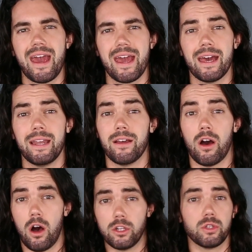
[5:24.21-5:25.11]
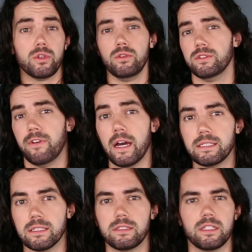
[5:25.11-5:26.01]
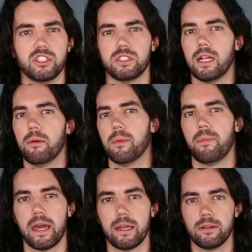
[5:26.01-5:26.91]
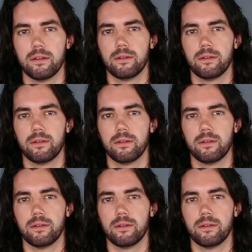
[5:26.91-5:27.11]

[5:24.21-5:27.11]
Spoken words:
and also use vices to just numb the pain.